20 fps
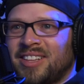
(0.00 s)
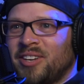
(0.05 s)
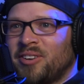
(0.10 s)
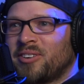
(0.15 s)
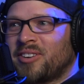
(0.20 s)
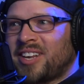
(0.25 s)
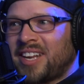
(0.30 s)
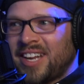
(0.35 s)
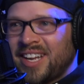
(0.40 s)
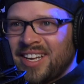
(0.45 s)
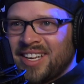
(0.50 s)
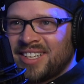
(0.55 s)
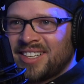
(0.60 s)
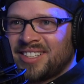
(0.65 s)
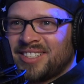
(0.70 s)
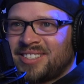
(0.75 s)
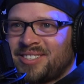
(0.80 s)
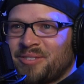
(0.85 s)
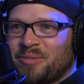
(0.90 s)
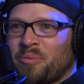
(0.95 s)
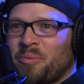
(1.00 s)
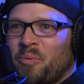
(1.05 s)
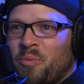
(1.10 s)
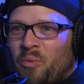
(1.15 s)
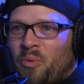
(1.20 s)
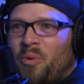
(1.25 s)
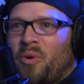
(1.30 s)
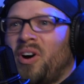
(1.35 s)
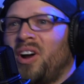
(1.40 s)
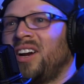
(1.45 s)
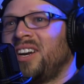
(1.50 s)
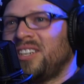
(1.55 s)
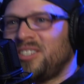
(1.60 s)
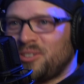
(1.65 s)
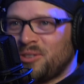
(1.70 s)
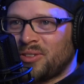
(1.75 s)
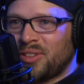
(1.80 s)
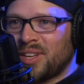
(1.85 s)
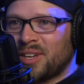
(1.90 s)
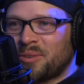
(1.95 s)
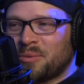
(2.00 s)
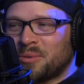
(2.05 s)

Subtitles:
They're kids. What did you think was